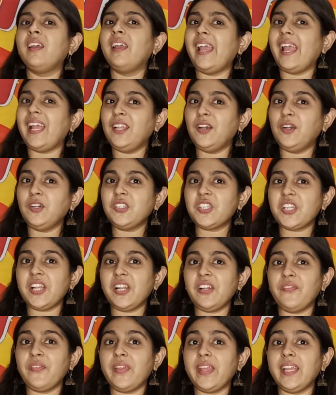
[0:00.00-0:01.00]
Hello
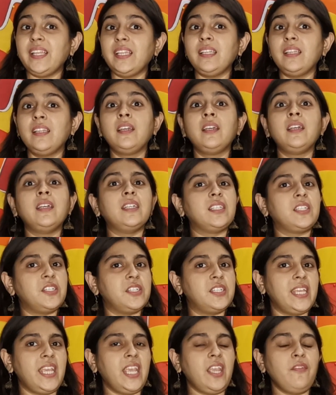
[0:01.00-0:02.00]
children,
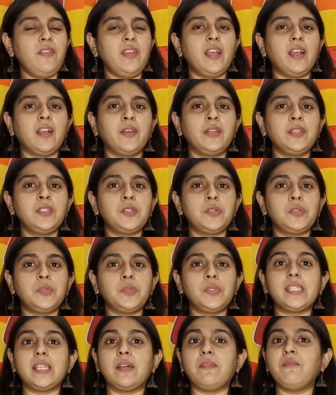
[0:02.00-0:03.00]
today we are going to
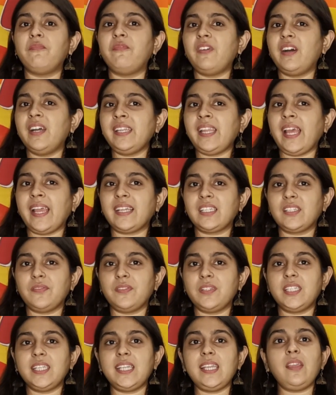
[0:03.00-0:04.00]
do some fun
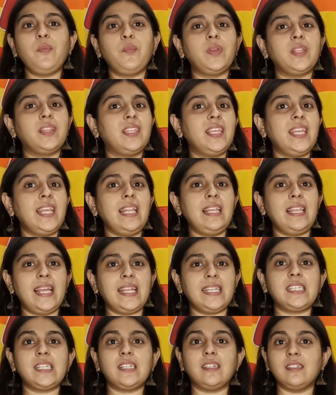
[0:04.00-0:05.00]
activity with the
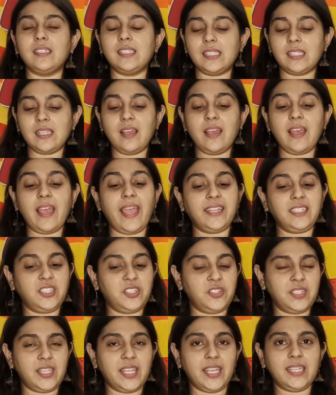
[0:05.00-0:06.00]
letters and
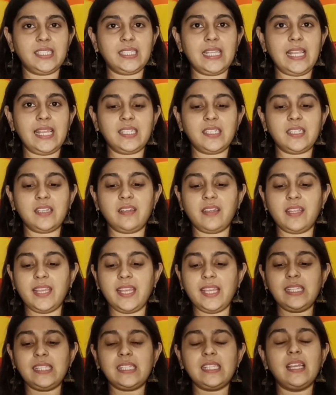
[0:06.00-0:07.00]
today's letter
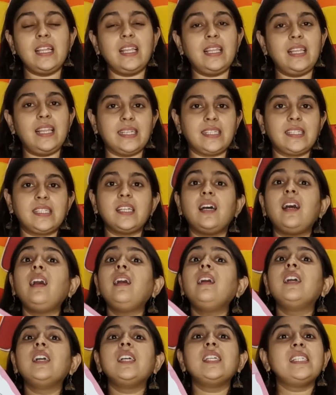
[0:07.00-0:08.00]
is letter
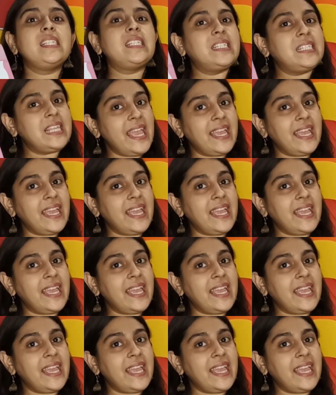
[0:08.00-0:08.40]
Z.